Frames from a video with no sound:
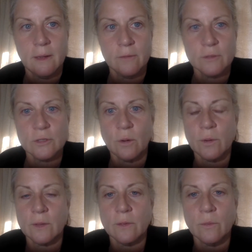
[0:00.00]
for
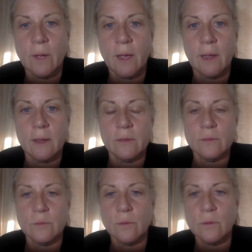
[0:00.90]
showing the way
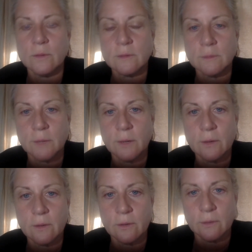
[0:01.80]
through A Course in
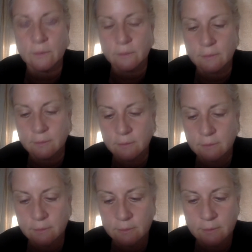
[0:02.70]
Miracles
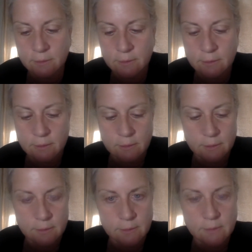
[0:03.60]

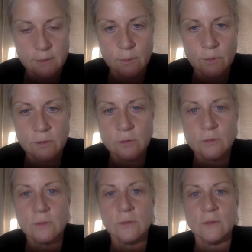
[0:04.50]
to see what's
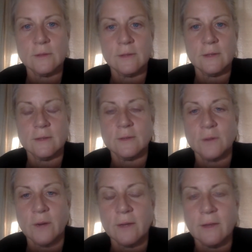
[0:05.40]
true, to see this
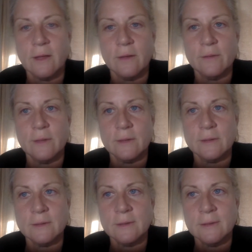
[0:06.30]
great love. And